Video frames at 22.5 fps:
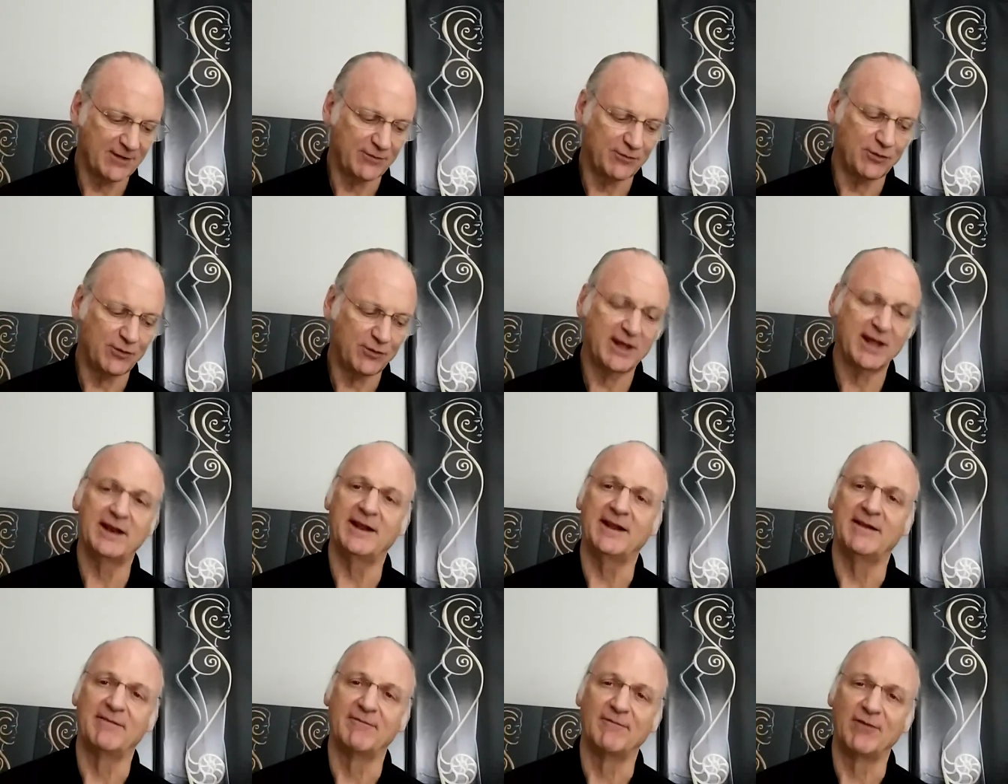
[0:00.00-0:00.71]
If you
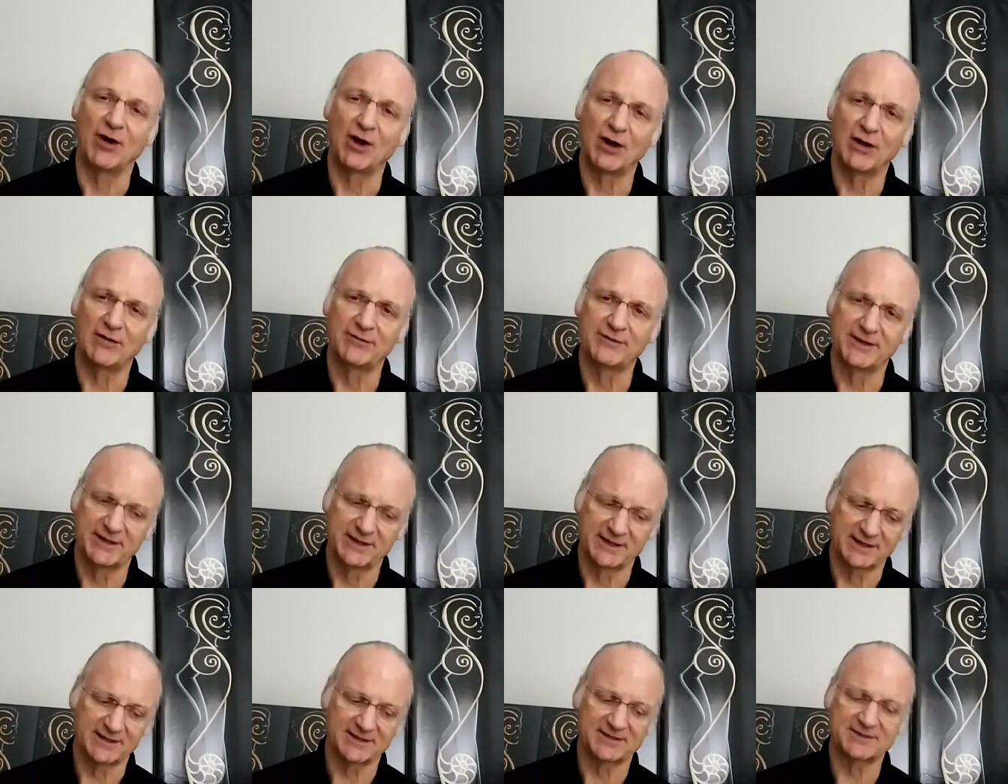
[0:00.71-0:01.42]
get involved
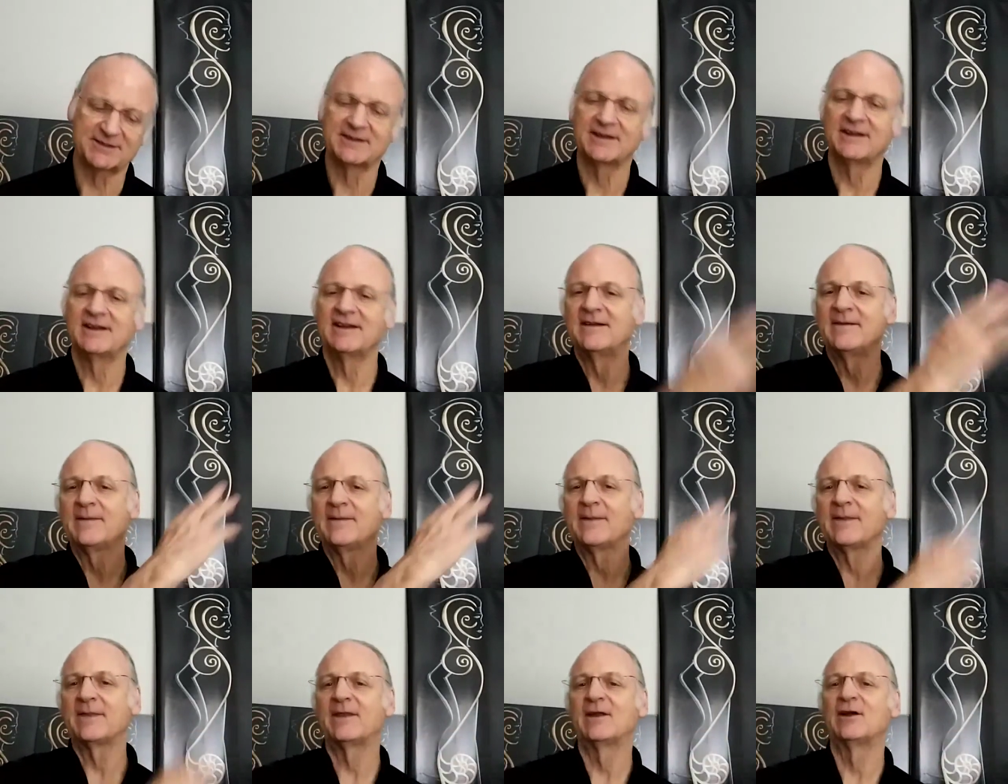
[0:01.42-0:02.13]
in this,
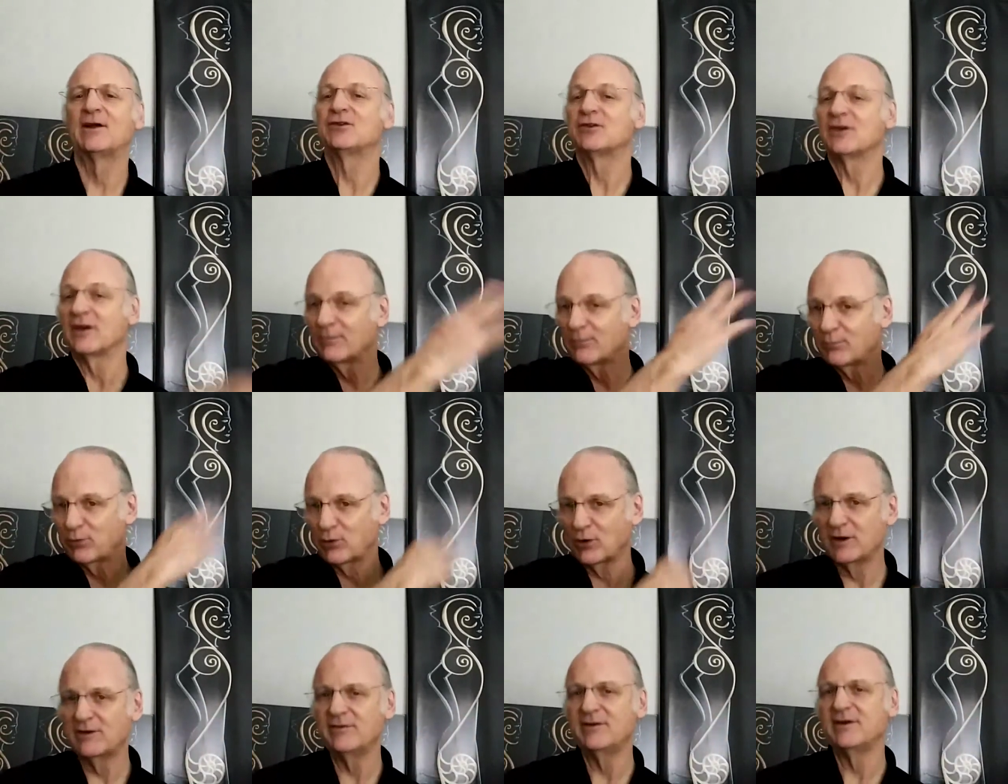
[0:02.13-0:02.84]
there's
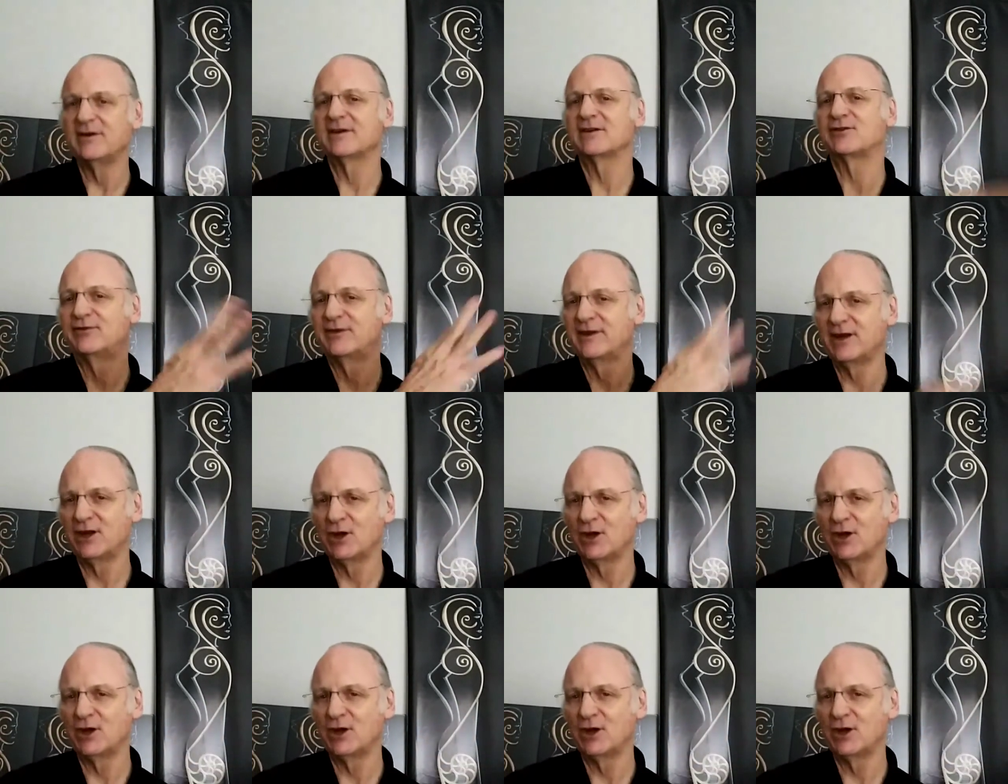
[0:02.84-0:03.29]
previous